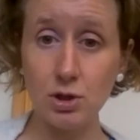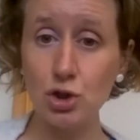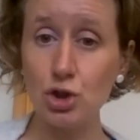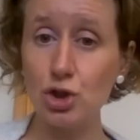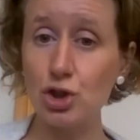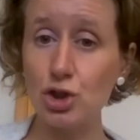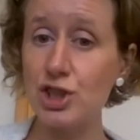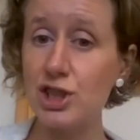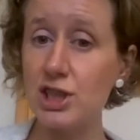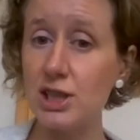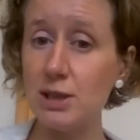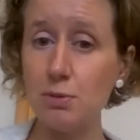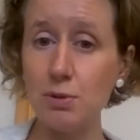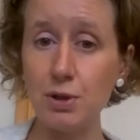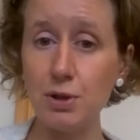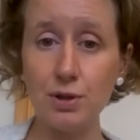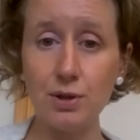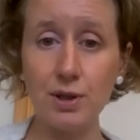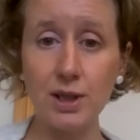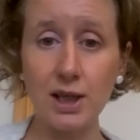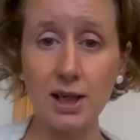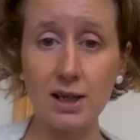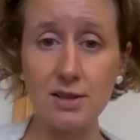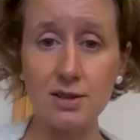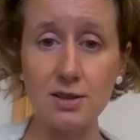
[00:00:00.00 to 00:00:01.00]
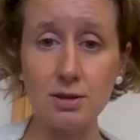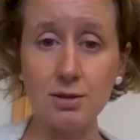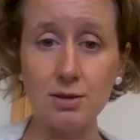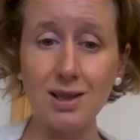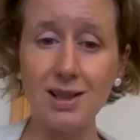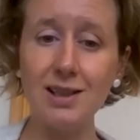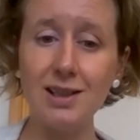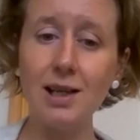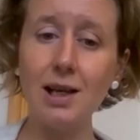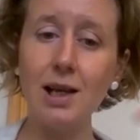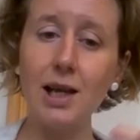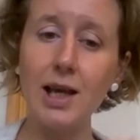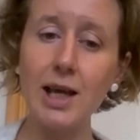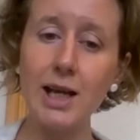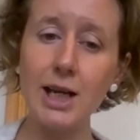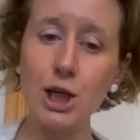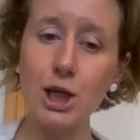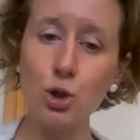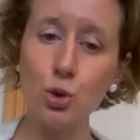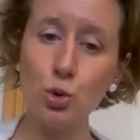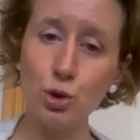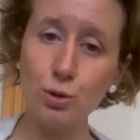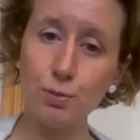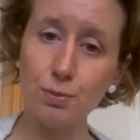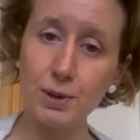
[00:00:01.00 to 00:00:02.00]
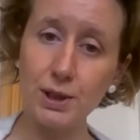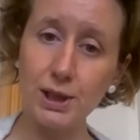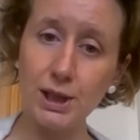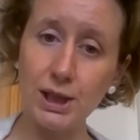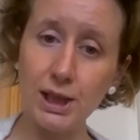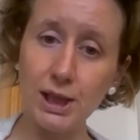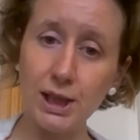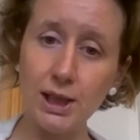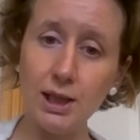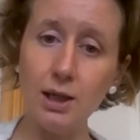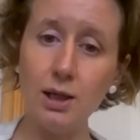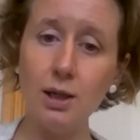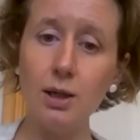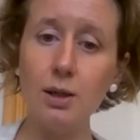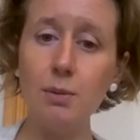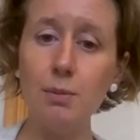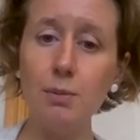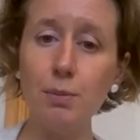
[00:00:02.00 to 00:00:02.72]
Just see where you can get it to, and then let it go completely.